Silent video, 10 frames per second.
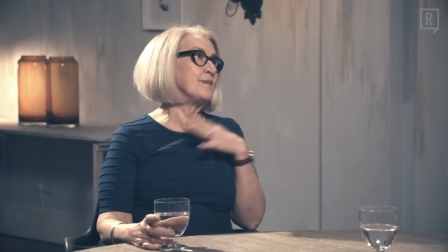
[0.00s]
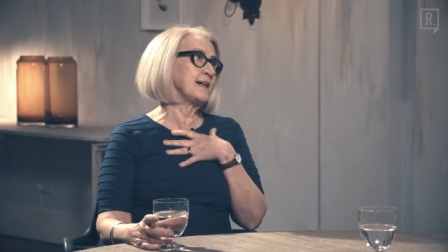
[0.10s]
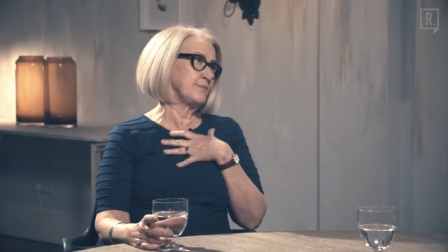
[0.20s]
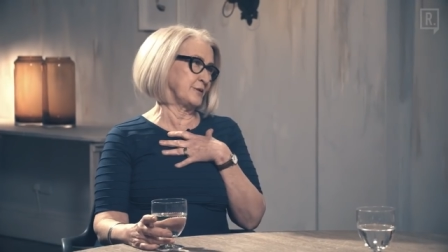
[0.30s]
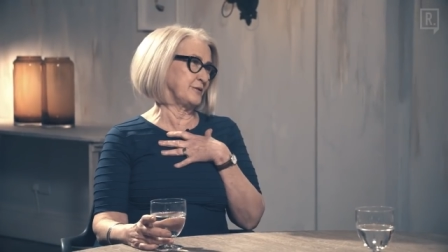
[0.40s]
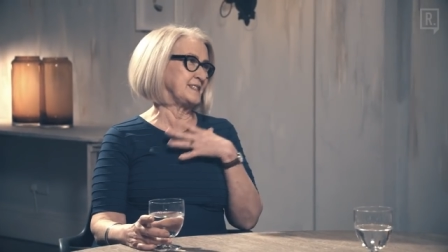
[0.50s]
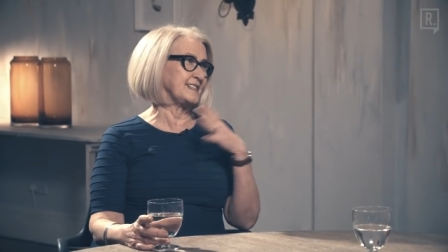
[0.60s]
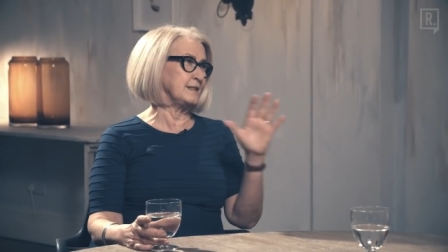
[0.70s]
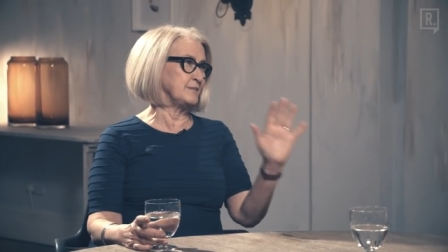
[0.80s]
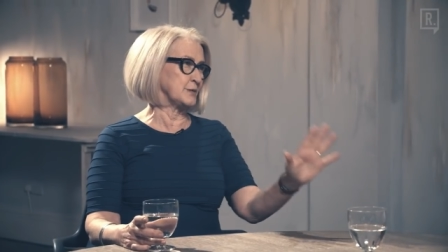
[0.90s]
My book is
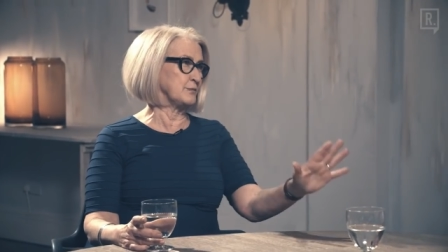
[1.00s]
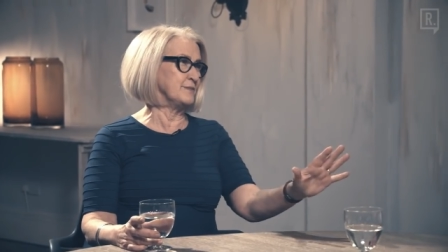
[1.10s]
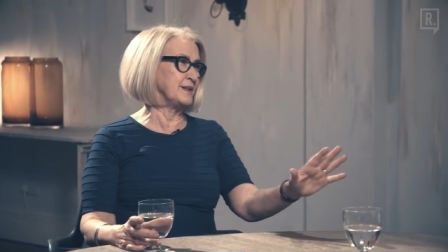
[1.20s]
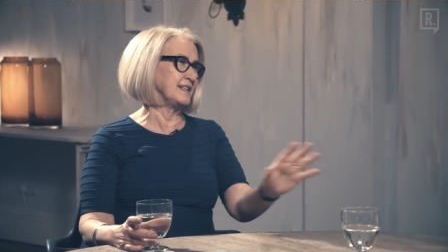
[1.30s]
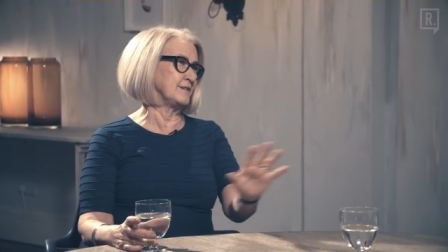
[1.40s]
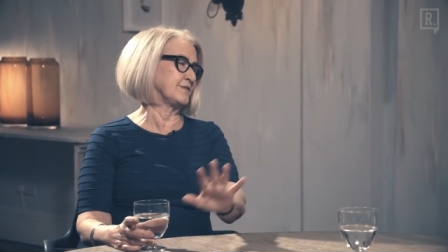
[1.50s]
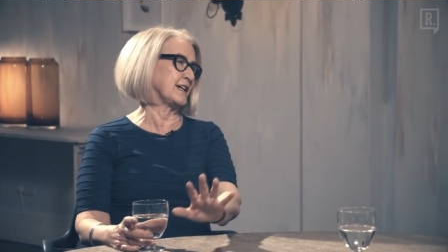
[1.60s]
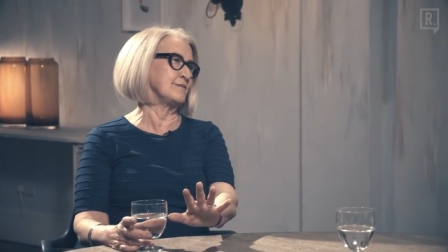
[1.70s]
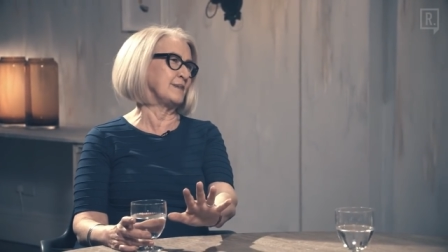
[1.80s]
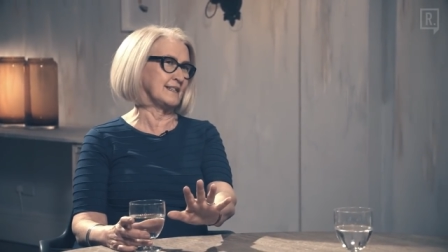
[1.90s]
aimed at women and
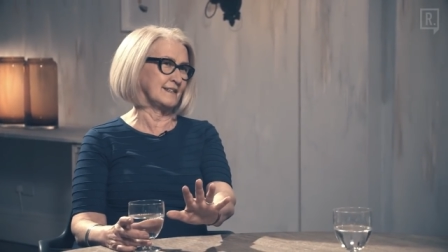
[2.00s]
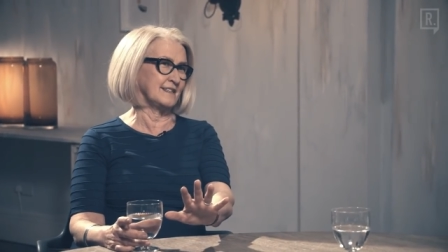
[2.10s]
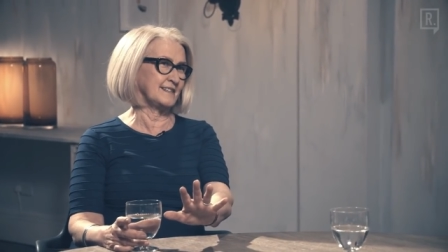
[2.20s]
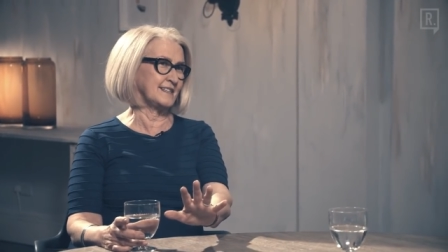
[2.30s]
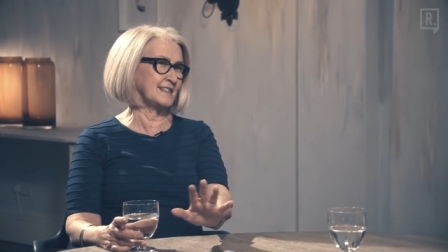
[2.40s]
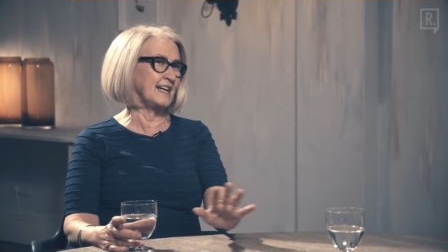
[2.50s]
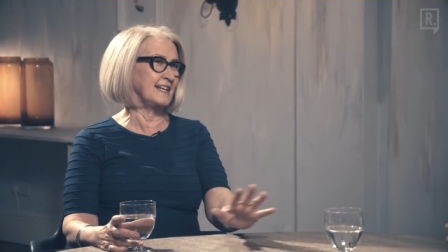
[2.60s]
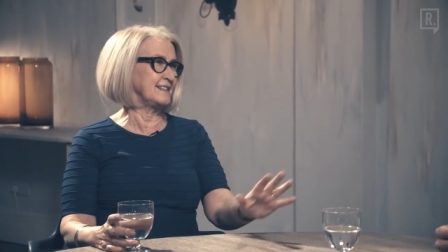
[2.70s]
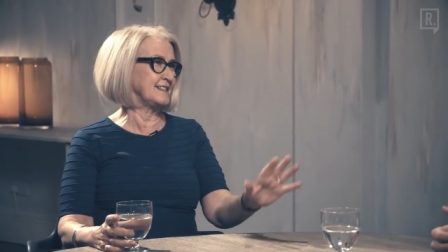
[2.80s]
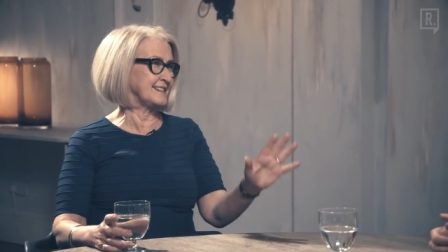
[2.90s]
environmentalists,
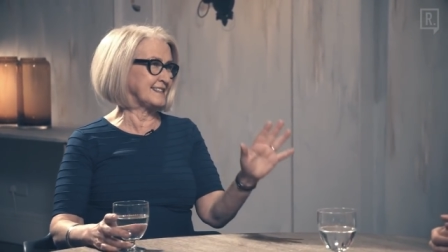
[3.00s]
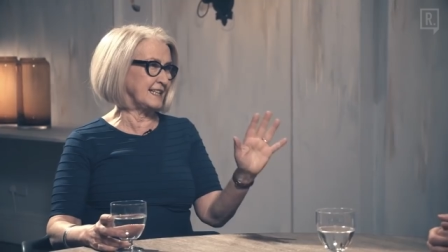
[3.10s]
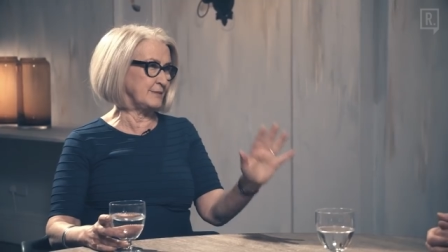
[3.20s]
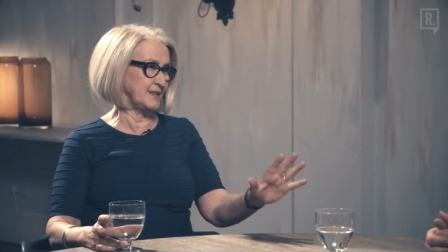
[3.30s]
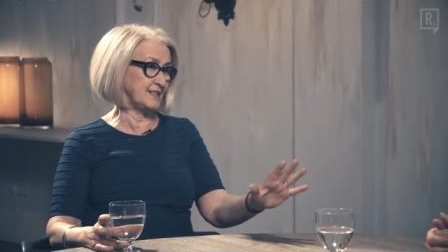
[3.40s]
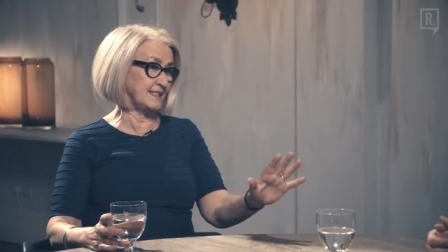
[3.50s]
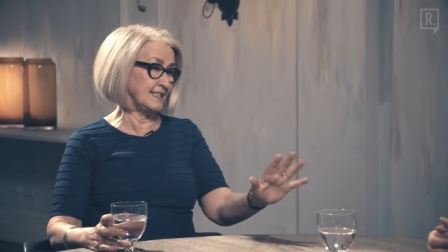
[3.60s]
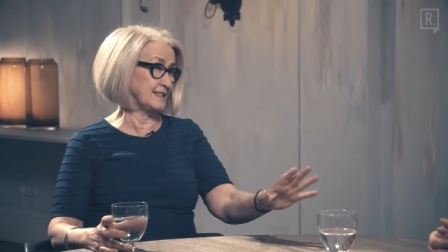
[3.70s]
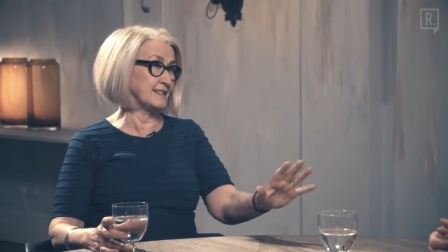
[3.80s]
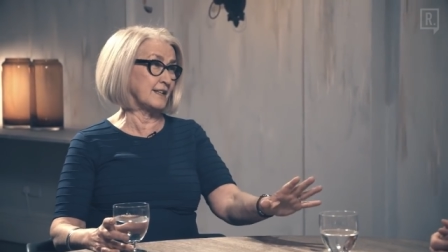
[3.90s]
and it's aimed at
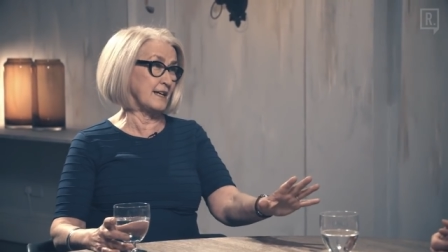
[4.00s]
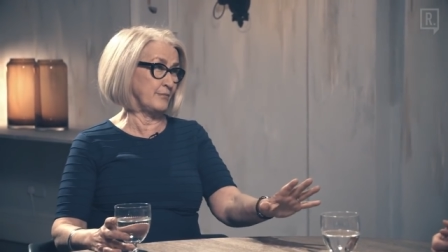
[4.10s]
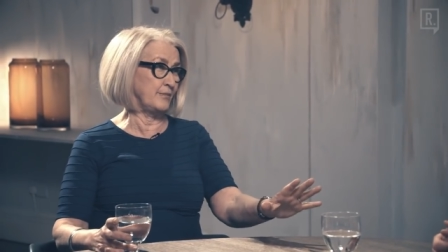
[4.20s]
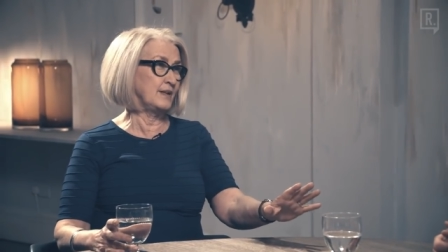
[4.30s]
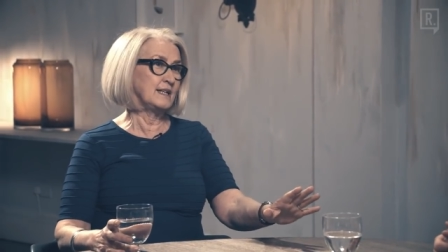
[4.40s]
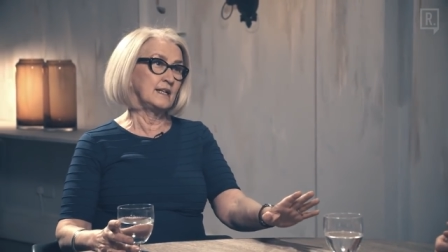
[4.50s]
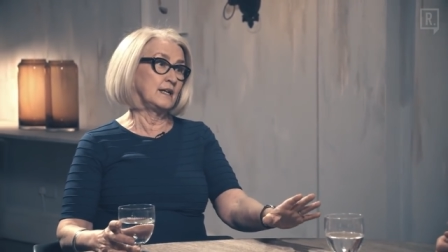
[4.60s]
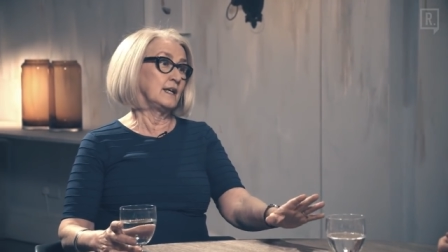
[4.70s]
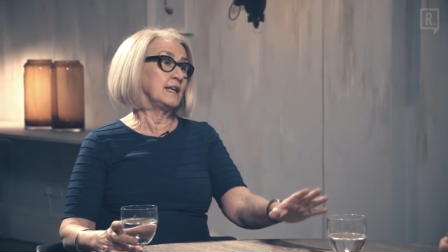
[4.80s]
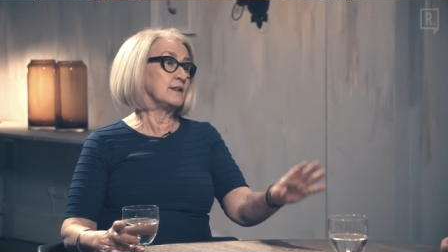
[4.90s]
saying to them,
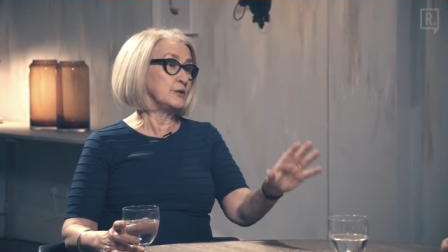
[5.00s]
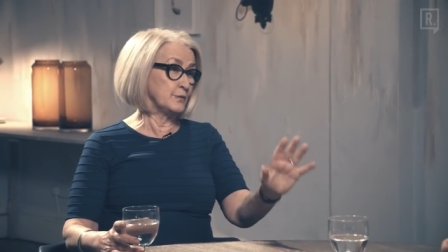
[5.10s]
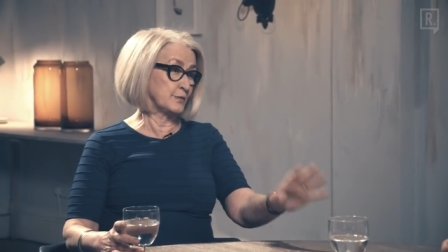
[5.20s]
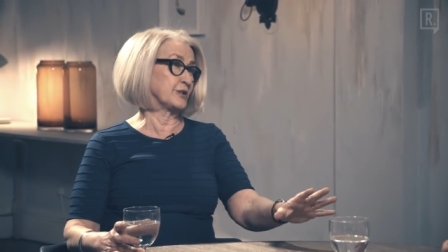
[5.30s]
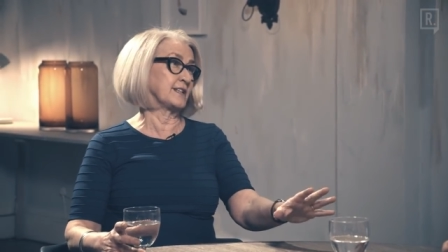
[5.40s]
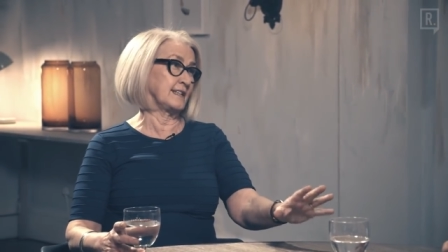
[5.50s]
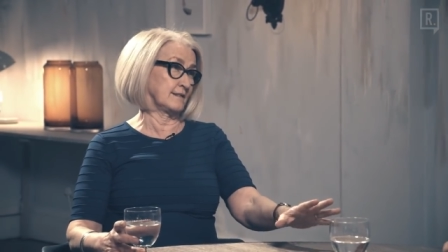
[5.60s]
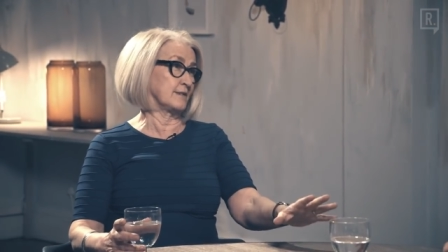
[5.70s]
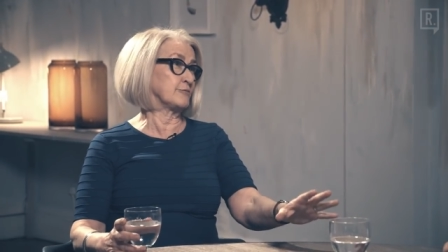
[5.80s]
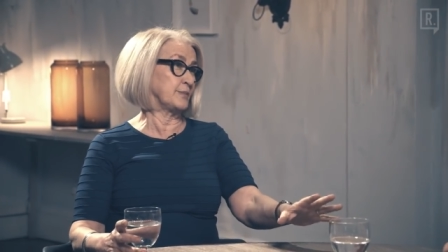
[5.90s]
you've got to
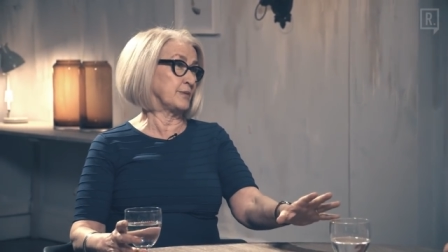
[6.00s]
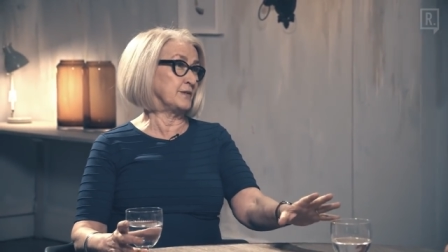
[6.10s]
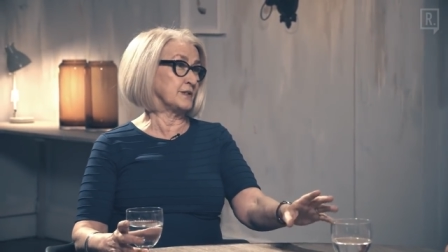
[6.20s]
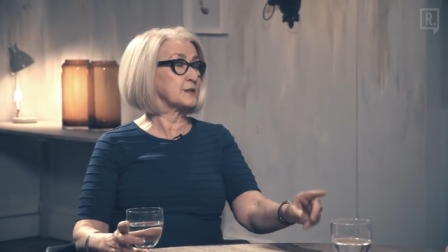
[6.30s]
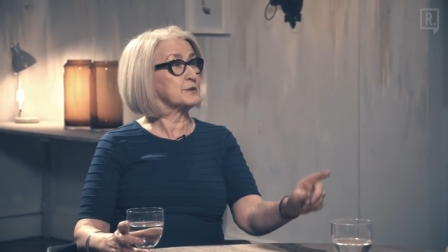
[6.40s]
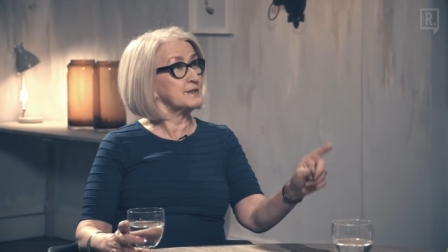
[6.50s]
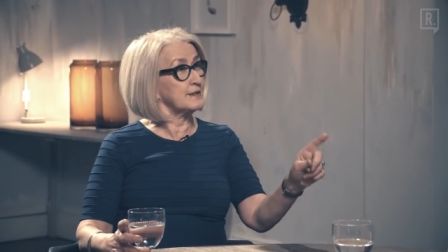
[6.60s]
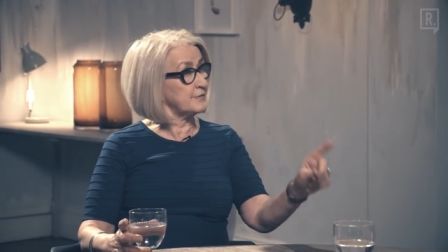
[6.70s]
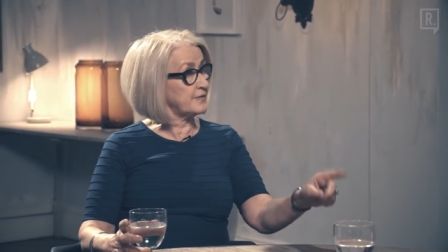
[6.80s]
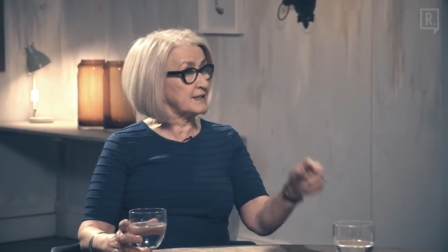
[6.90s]
get the grip on this because
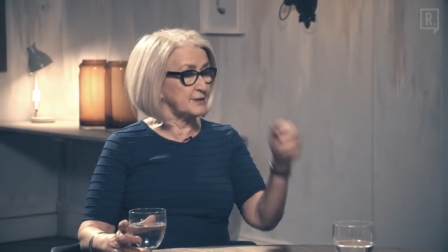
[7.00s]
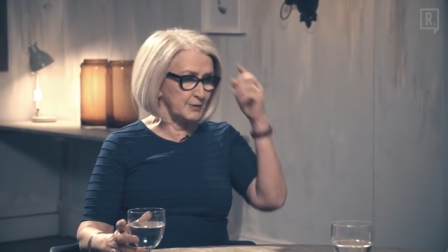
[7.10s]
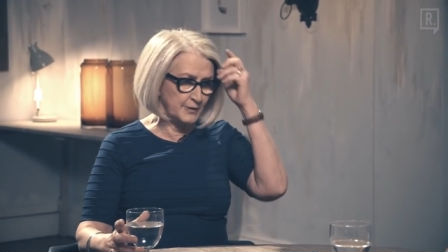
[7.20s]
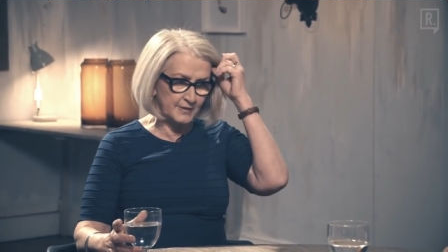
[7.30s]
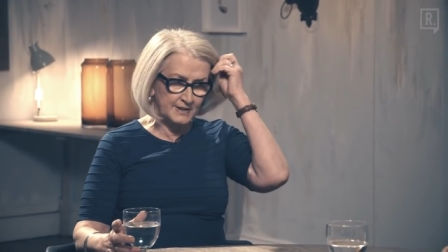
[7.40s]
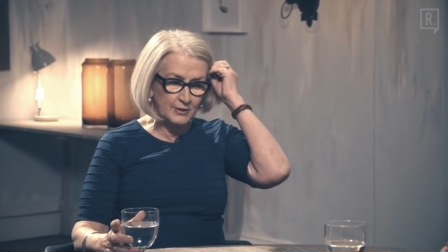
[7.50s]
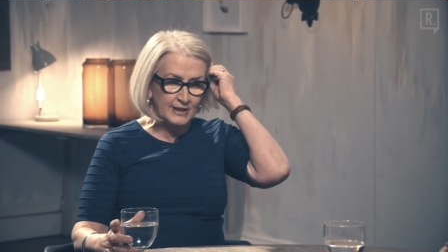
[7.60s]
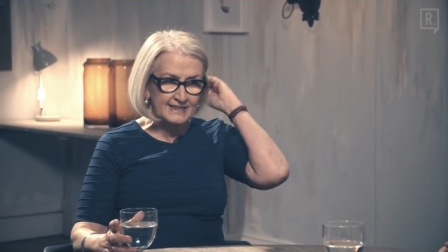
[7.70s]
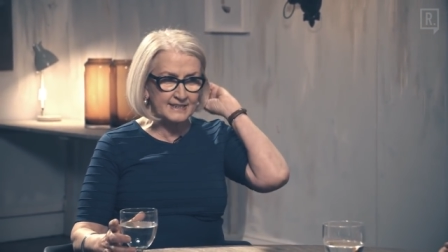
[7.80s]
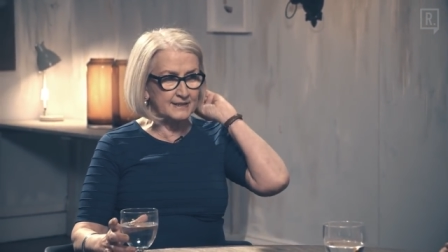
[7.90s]
it affects you. You know, this whole
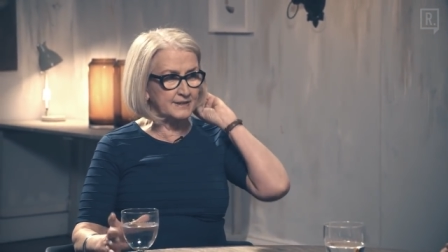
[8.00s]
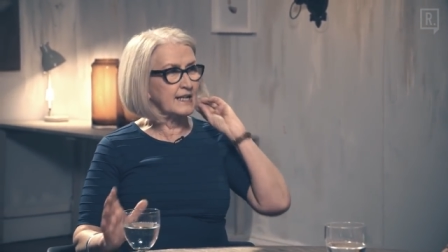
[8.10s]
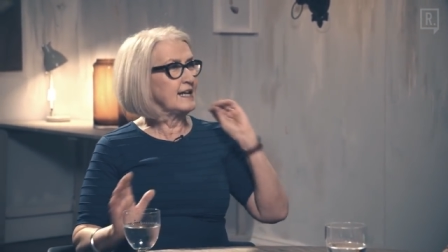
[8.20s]
idea that